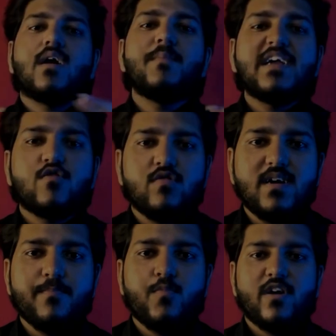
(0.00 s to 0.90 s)
coming to
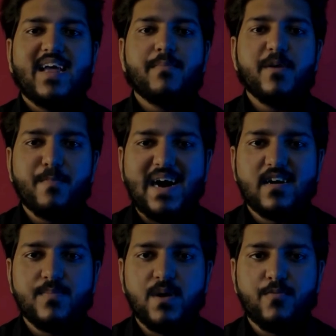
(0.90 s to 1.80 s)
the programming
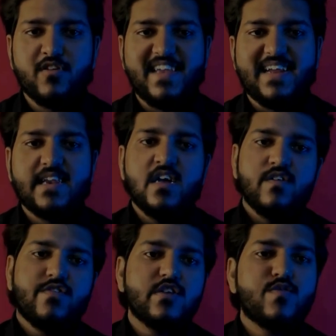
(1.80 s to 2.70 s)
part of the project,
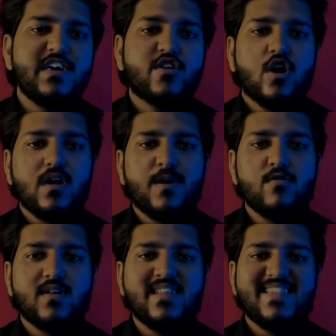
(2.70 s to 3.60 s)
first we'll talk
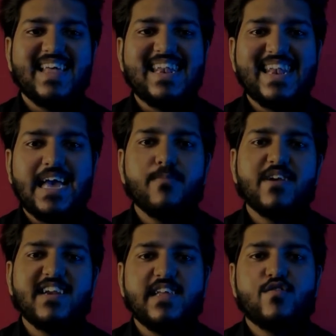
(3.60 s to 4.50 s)
about the
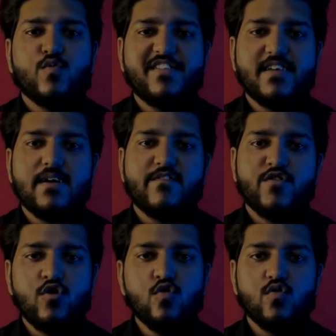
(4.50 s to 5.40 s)
libraries which we have
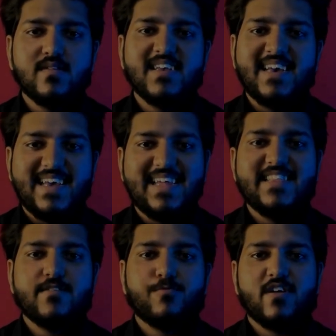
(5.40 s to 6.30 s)
used in
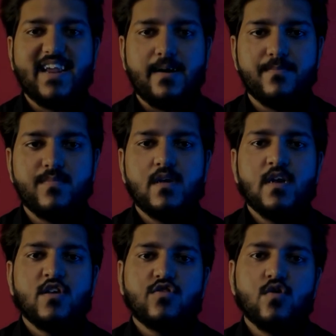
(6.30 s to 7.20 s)
this program.
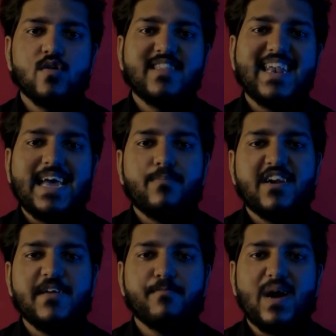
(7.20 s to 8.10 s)
So the
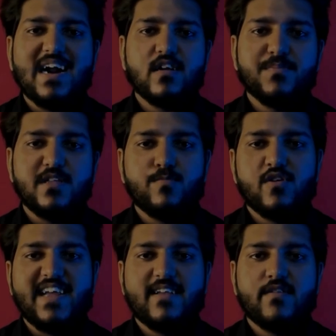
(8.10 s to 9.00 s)
library part of this
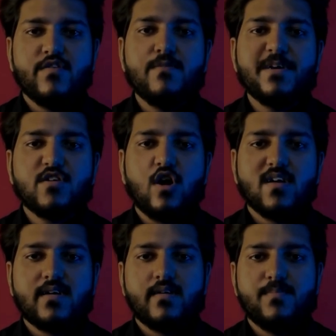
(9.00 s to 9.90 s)
project will be
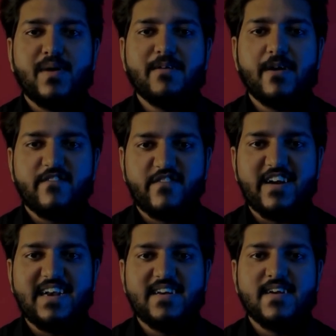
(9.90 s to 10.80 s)
taught by my
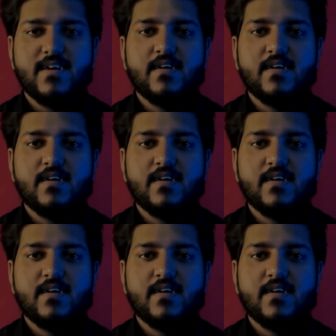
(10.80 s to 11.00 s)
friend